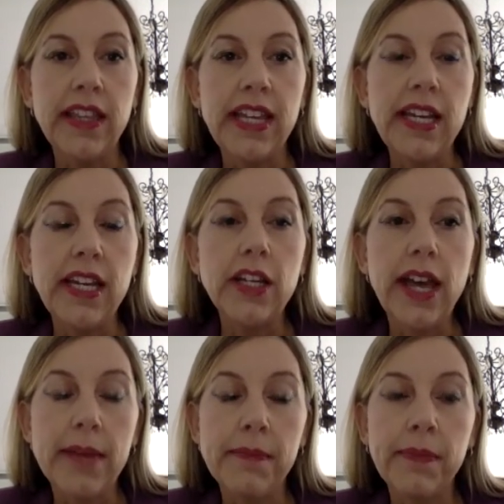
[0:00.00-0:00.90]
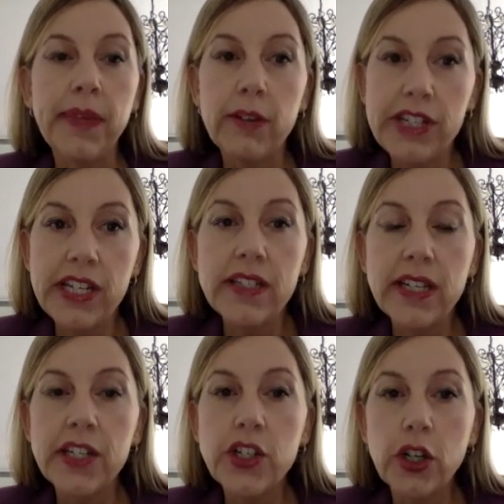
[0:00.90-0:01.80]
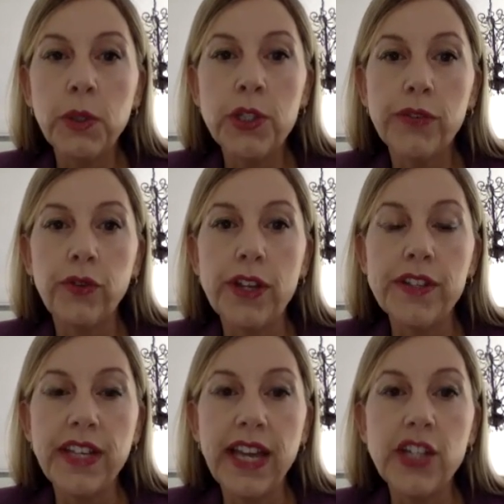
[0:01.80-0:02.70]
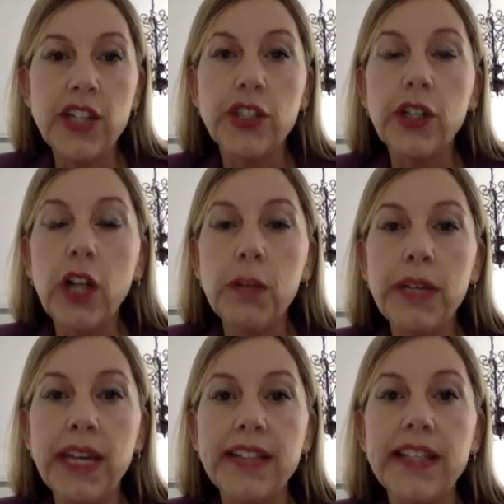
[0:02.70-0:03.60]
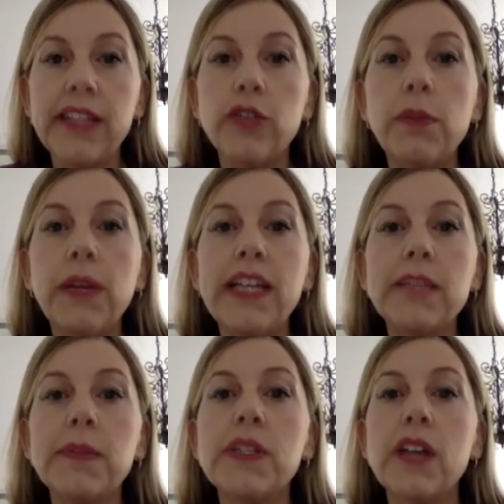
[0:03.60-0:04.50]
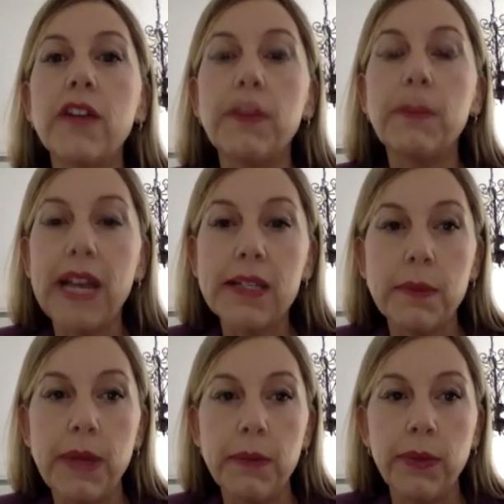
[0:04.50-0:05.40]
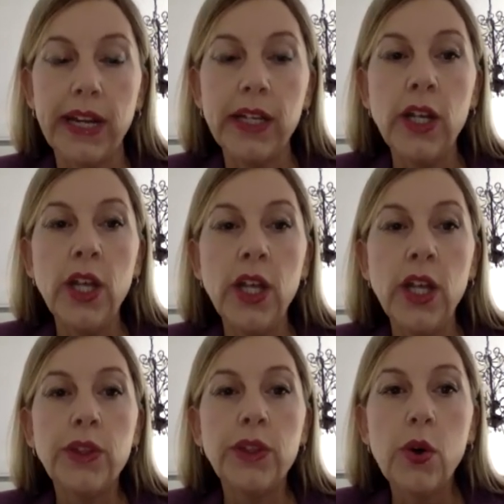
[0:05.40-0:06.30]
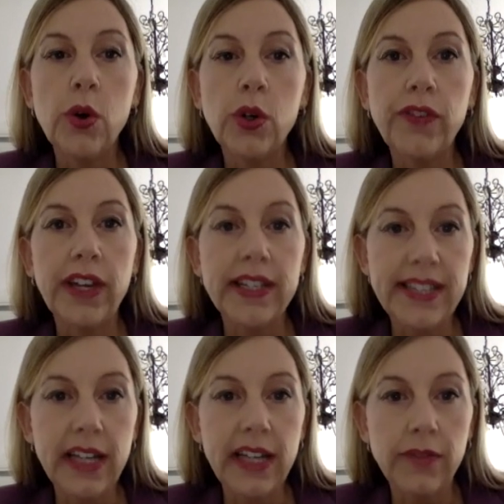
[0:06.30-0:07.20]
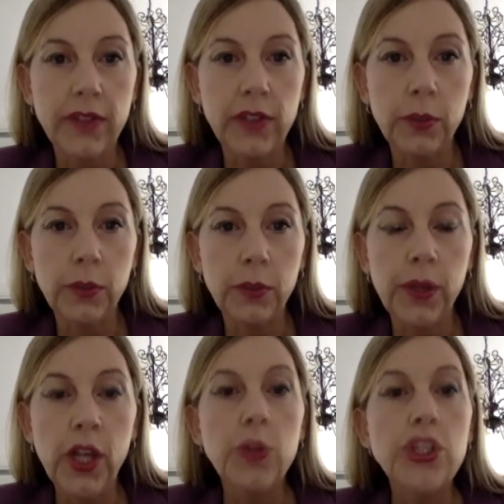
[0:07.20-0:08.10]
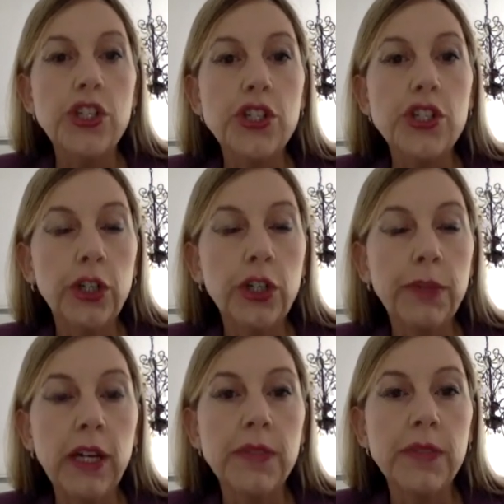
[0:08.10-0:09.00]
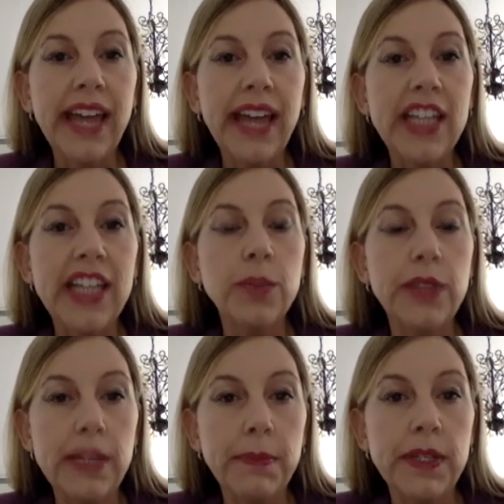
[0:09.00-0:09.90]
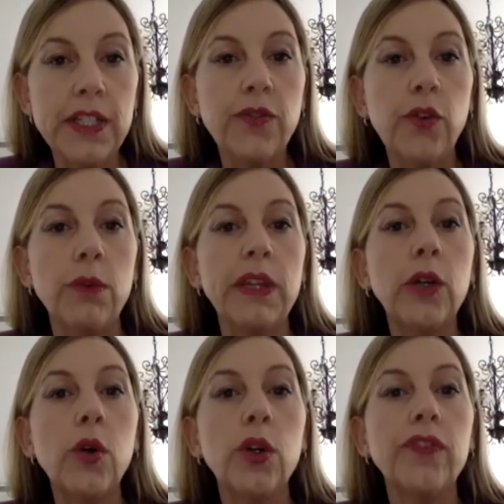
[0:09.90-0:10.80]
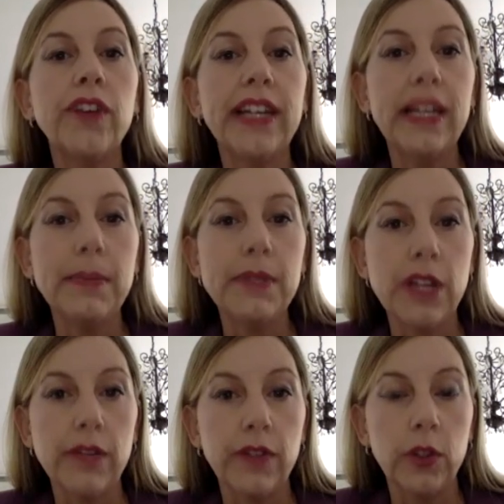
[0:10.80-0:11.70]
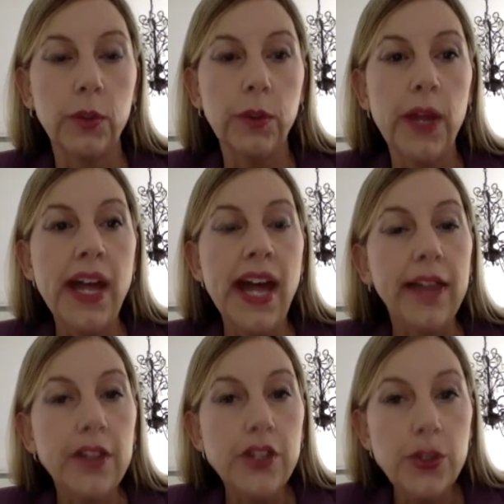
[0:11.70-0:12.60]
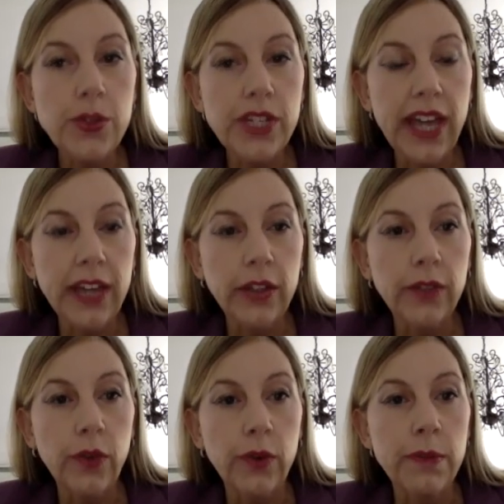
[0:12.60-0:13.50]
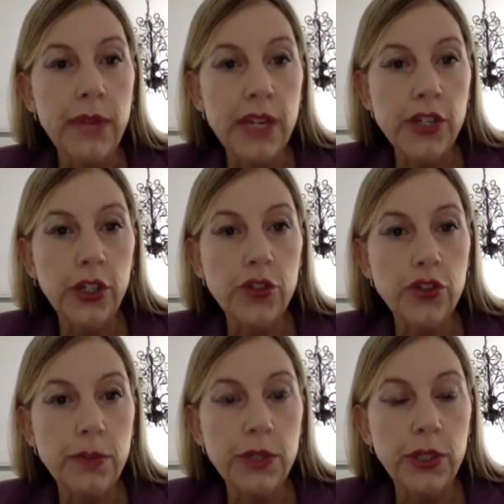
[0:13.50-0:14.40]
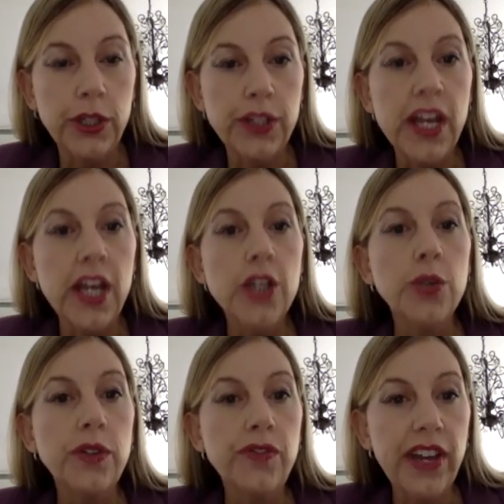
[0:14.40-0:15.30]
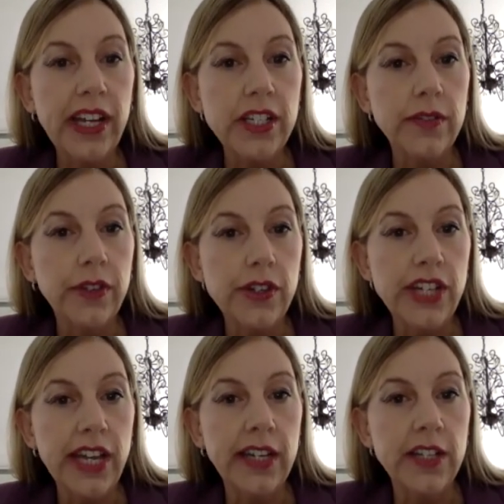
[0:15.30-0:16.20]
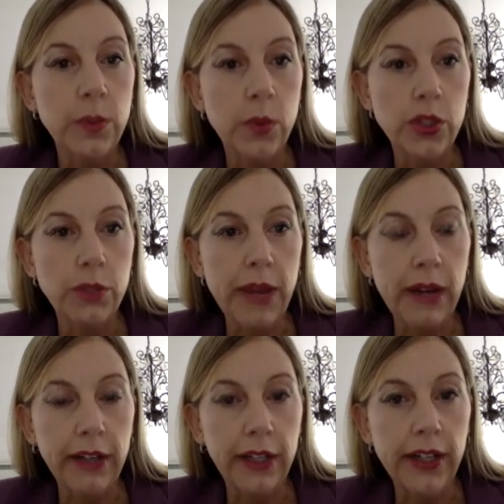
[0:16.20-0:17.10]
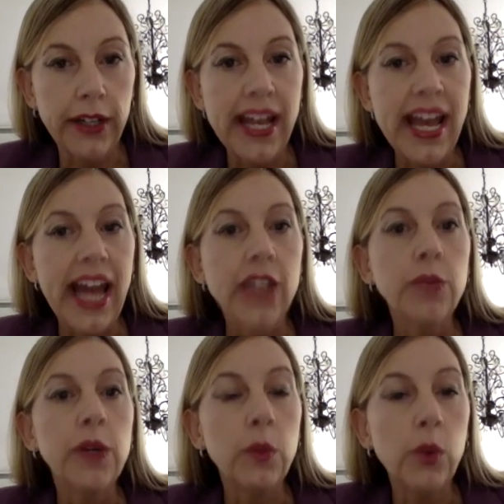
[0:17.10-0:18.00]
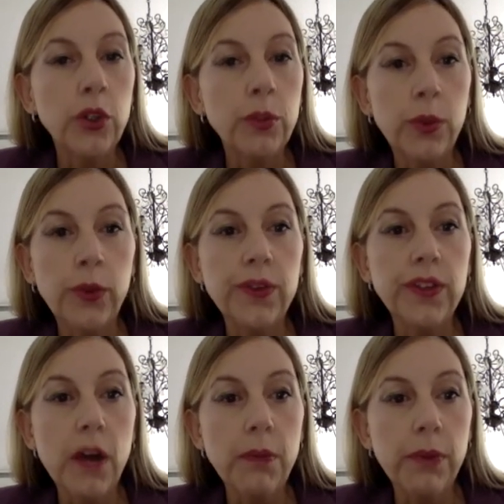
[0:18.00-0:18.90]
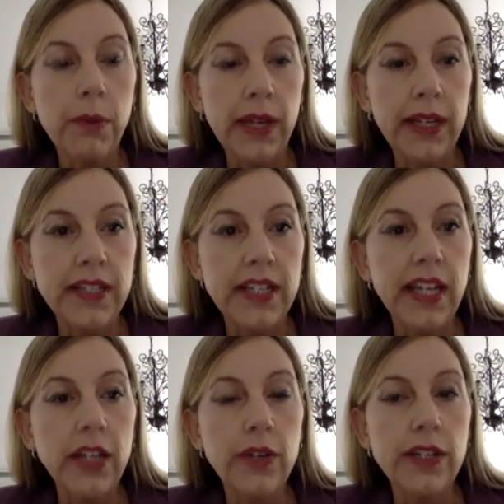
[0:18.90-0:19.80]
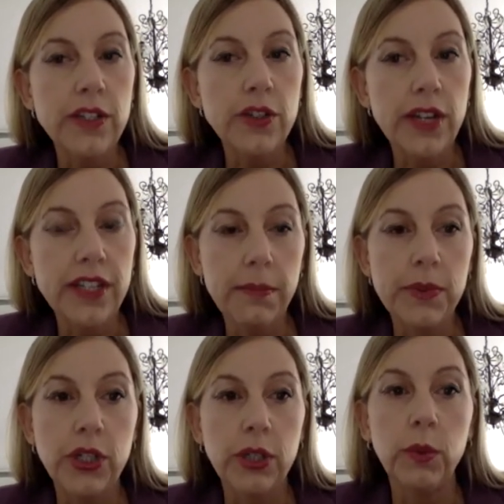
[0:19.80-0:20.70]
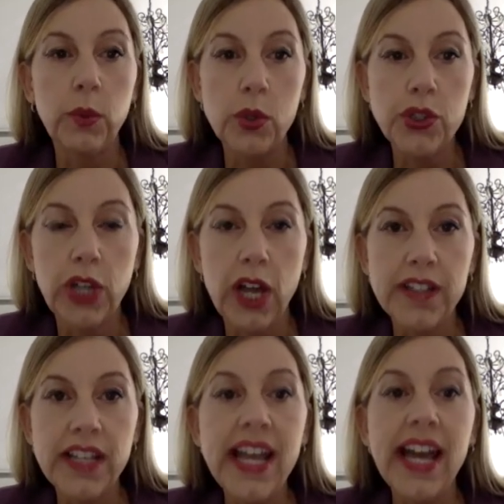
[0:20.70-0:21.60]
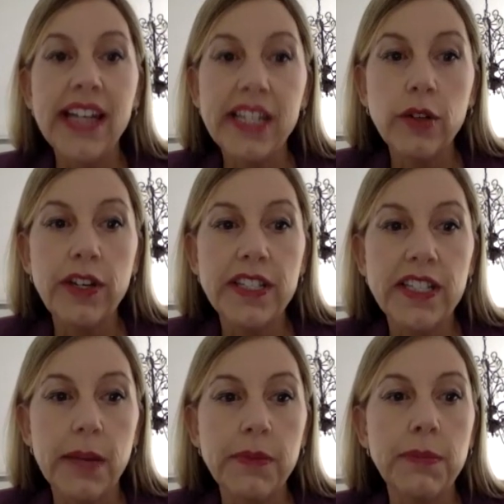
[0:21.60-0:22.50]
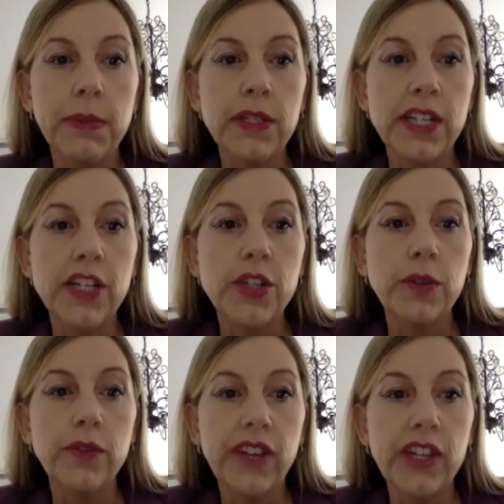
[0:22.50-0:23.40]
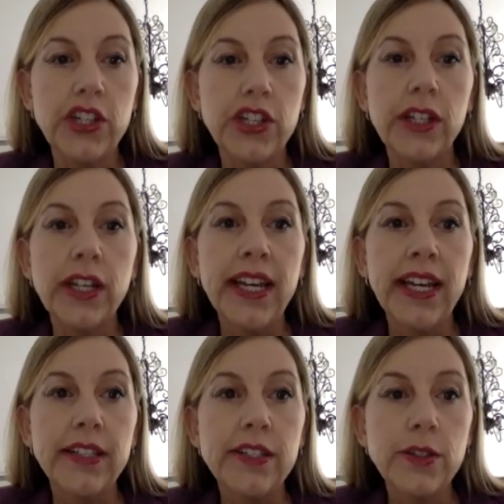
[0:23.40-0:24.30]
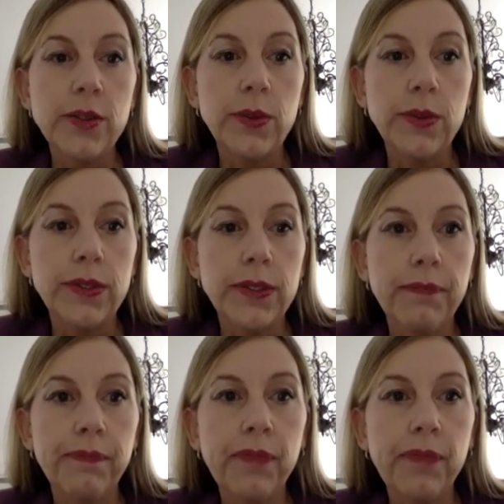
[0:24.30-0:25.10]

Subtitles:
The keratinocyte terminal differentiation culminates in the replacement of the plasma membrane with the cornified cell envelope, which in turn becomes encased with lipids forming the cornified lipid envelope. And the two together form the major contributors to an effective cutaneous water barrier. And where one or both is compromised, increase in transepidermal water loss and increased susceptibility to infection ensues.